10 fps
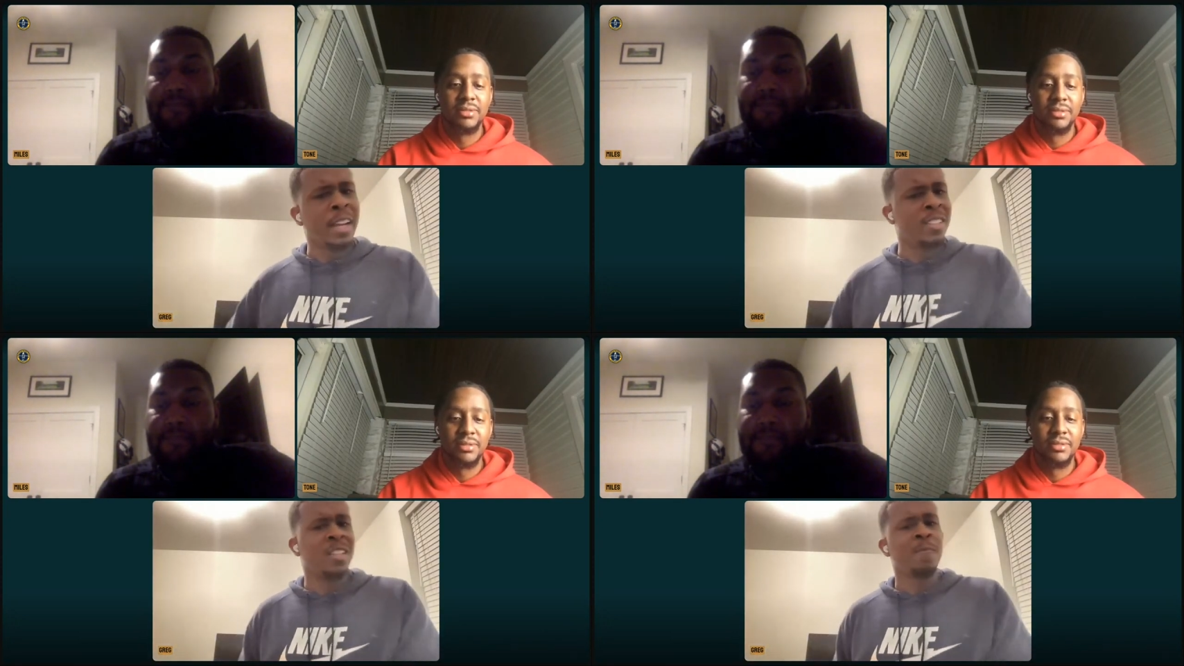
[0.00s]

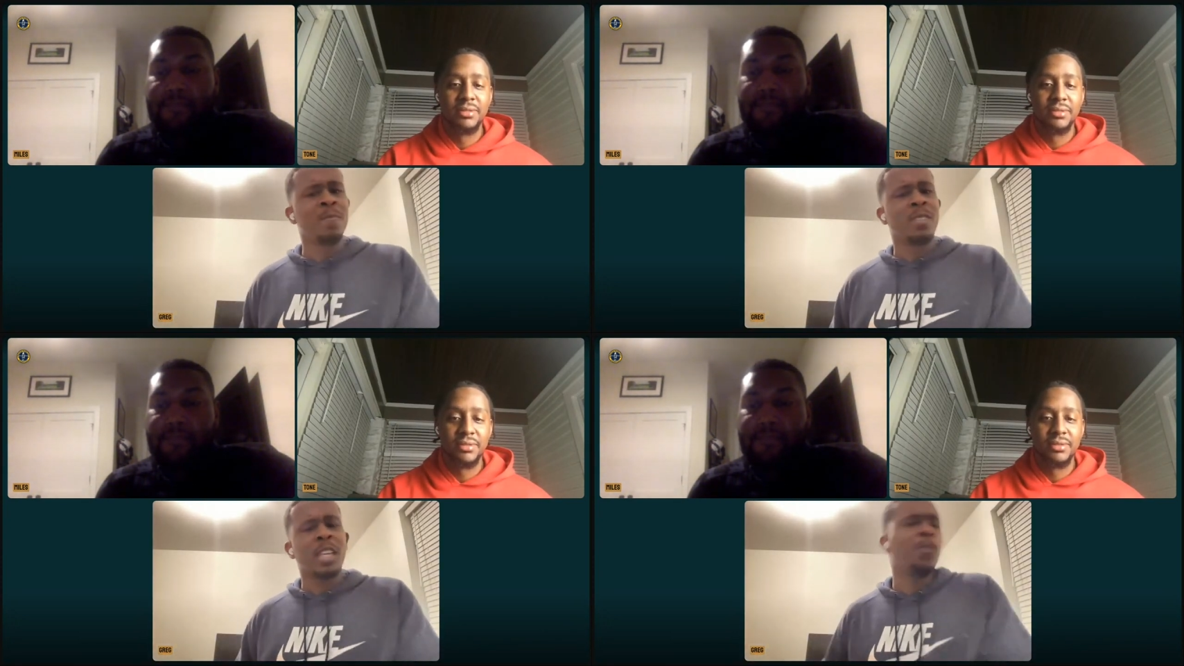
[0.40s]
Speaker 1: because
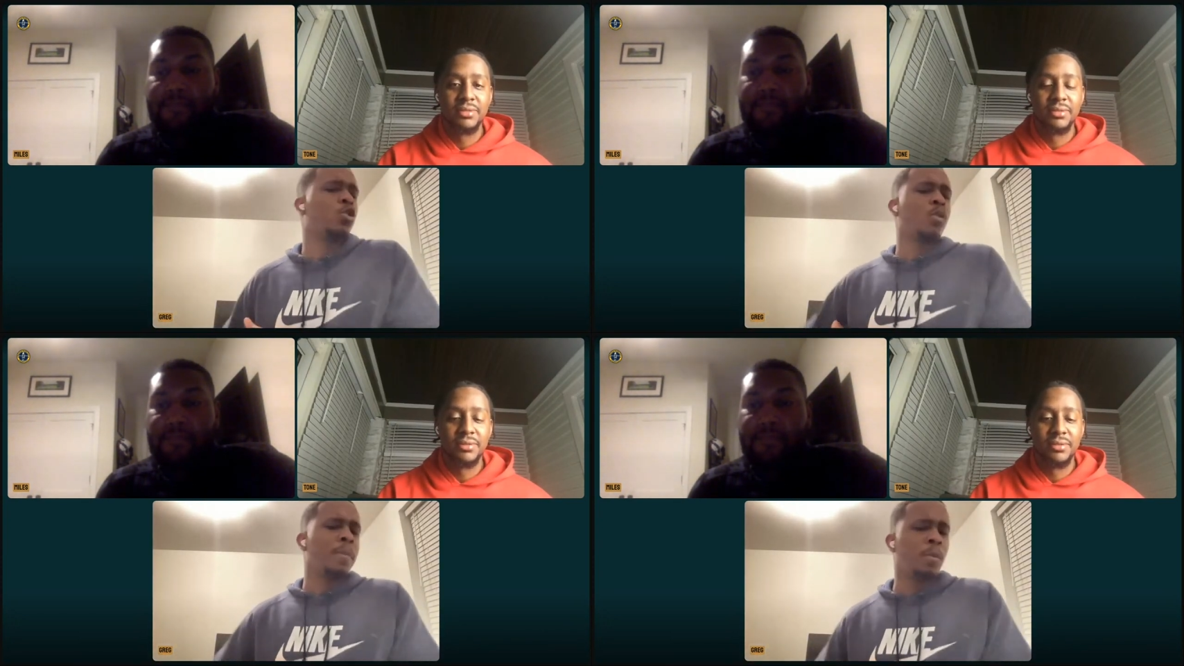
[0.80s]
it was
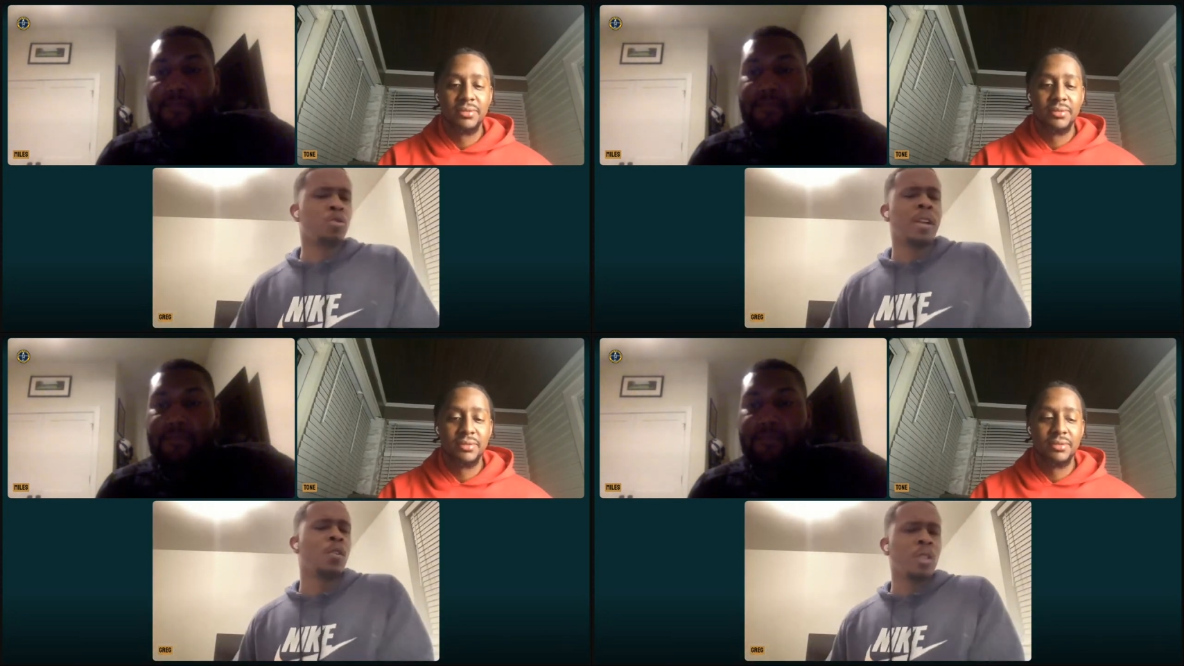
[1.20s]
too many people
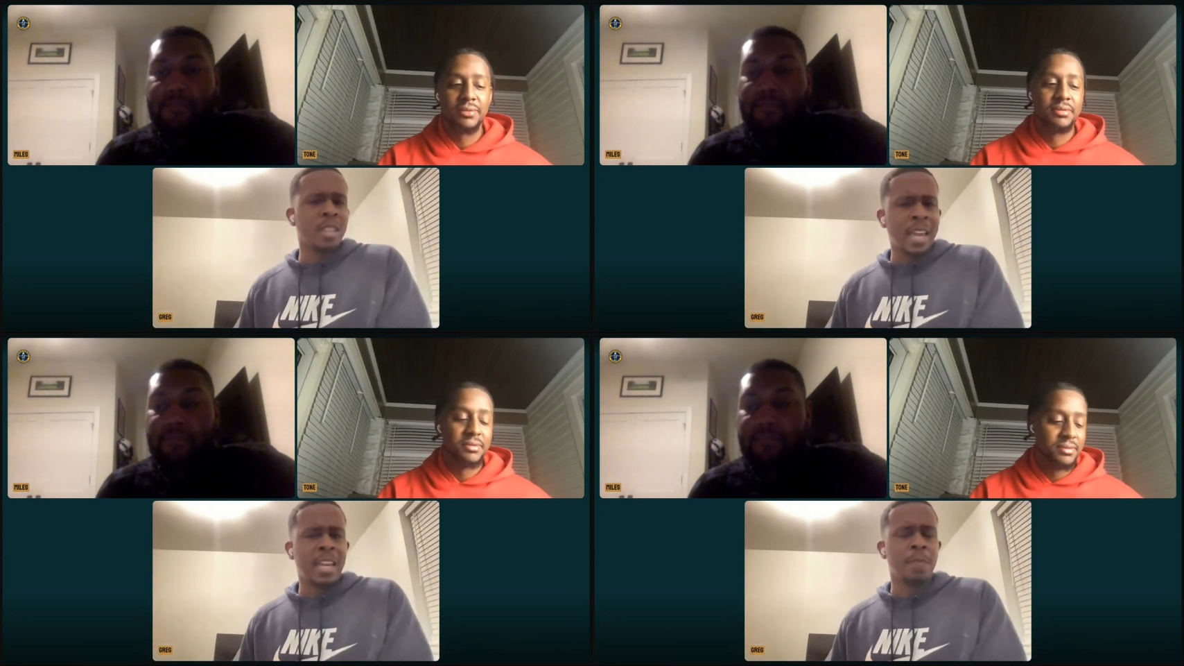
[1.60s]
trying to go to the
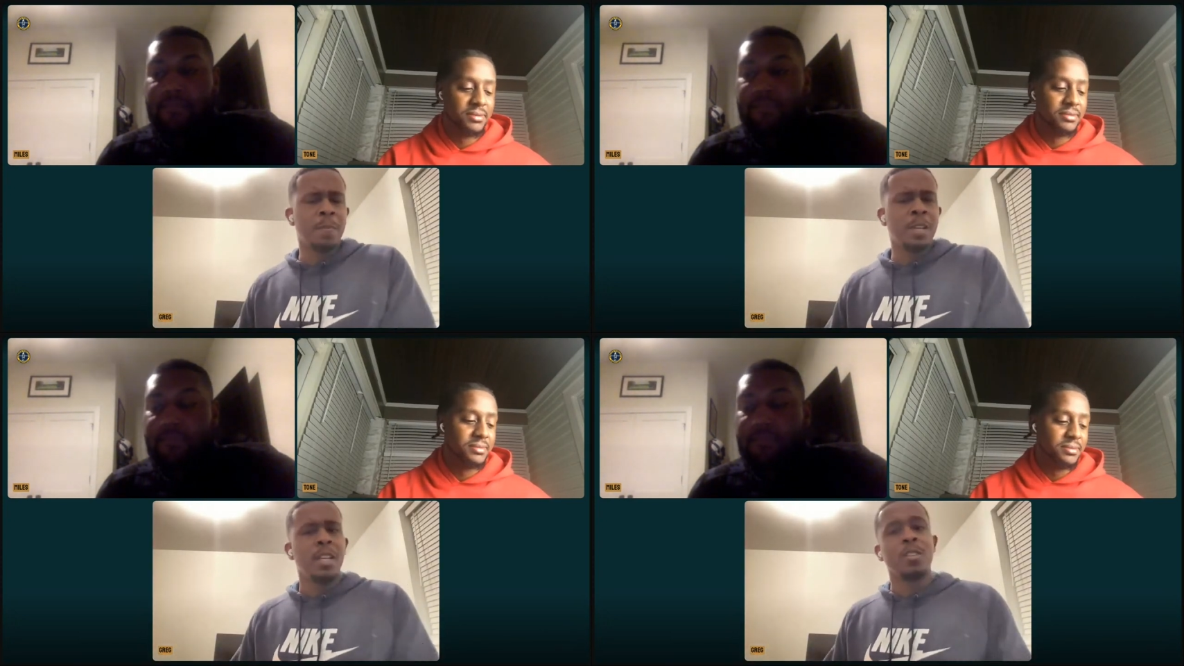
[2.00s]
game.
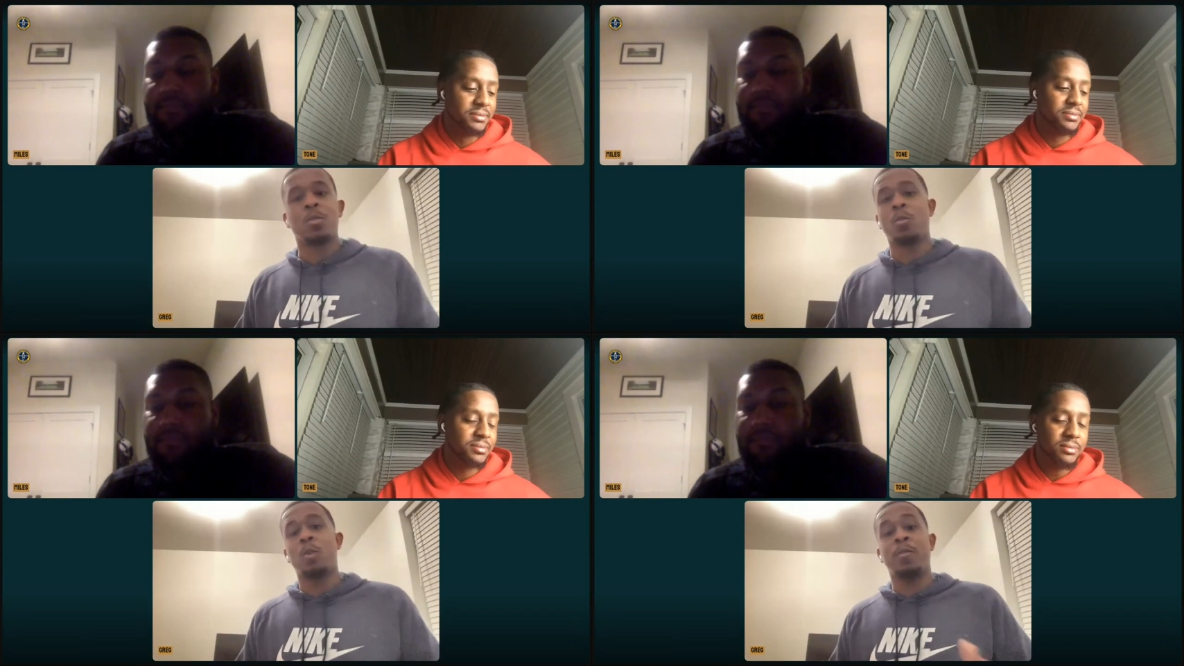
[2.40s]

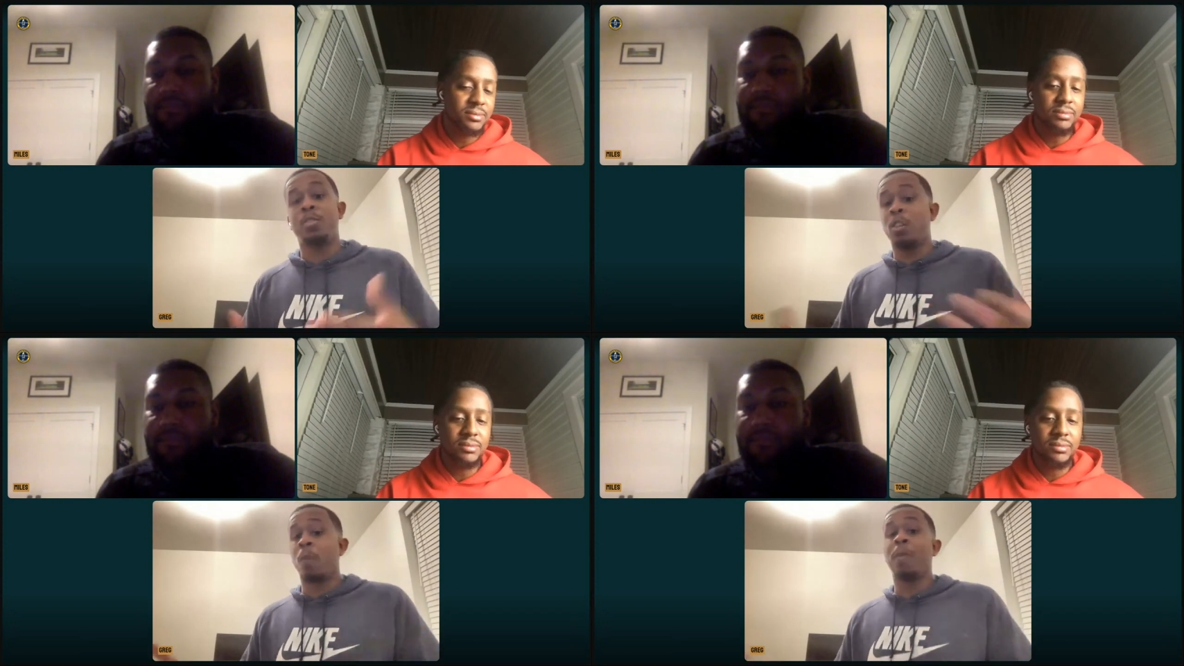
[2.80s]
So if we're
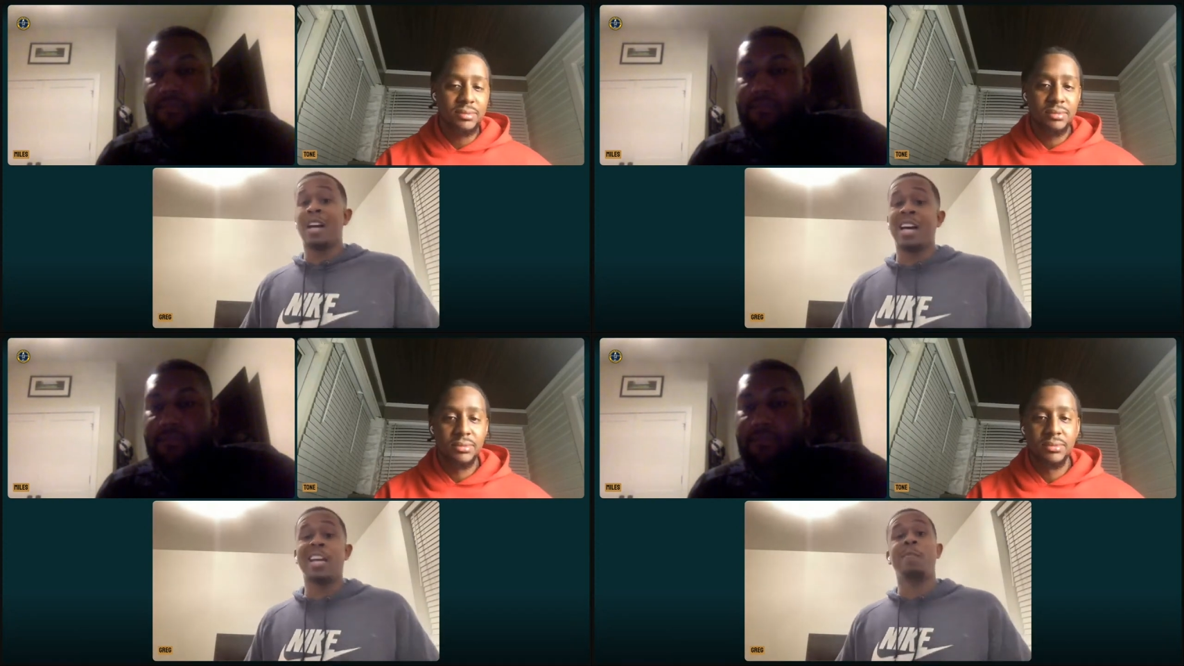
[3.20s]
talking about
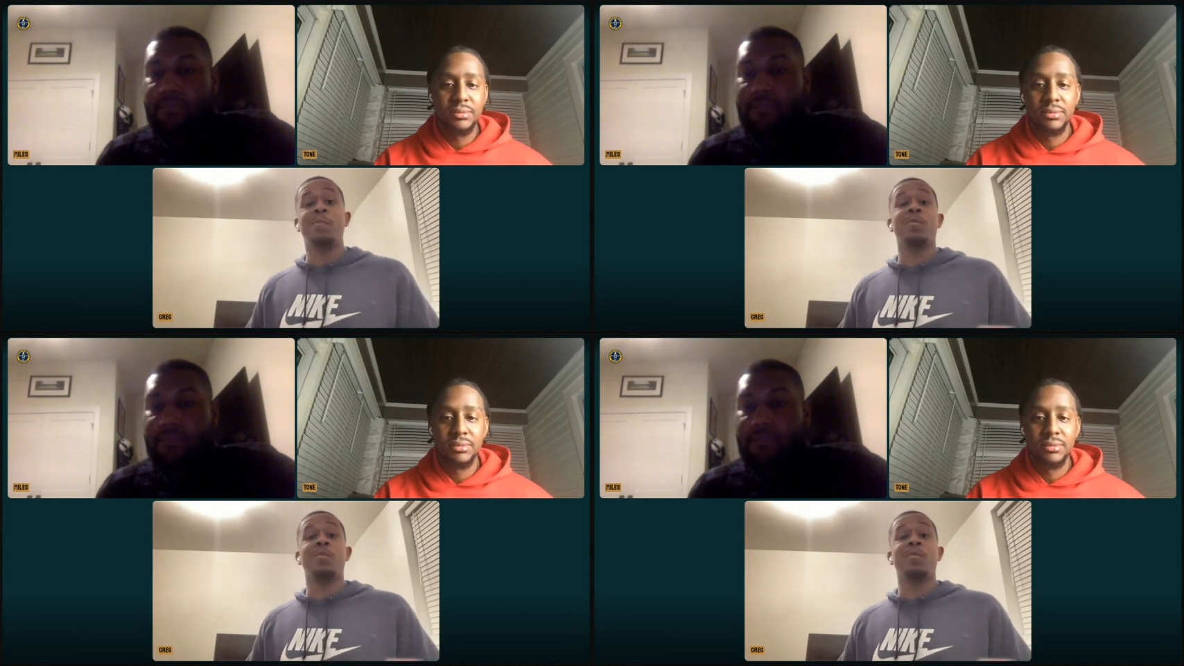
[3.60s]
hype,